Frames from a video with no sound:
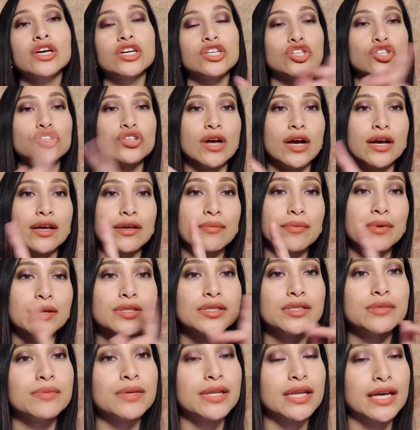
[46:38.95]
Try your
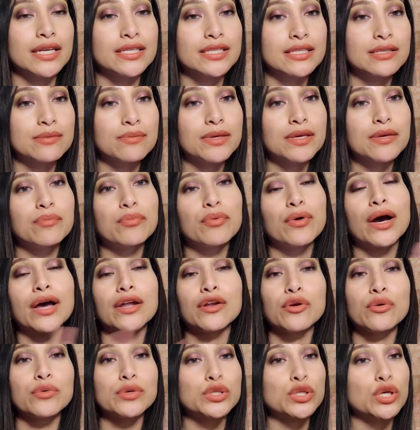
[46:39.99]
best to be nice to people. I
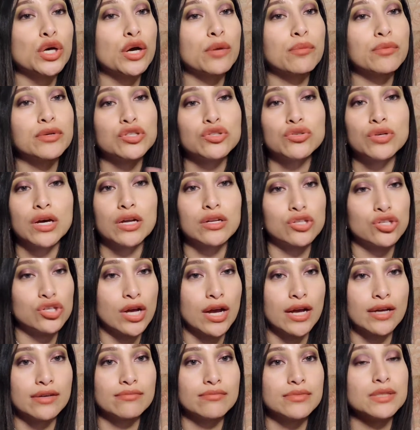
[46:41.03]
know it's hard, but you gotta try.